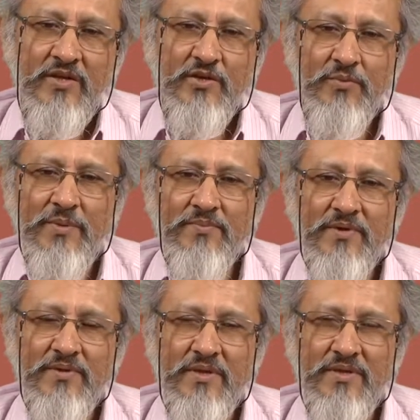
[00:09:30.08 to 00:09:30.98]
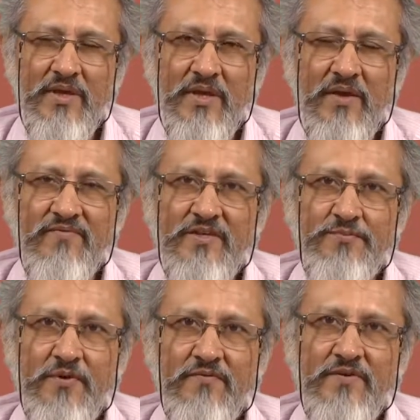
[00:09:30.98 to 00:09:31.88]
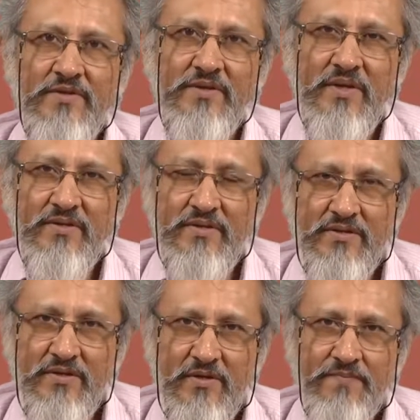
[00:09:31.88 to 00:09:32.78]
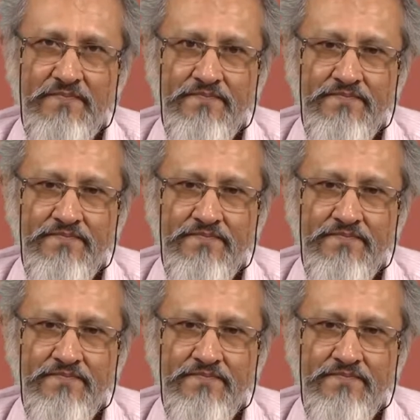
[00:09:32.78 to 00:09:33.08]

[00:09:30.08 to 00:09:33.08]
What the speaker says: remember that they have this perverse tendency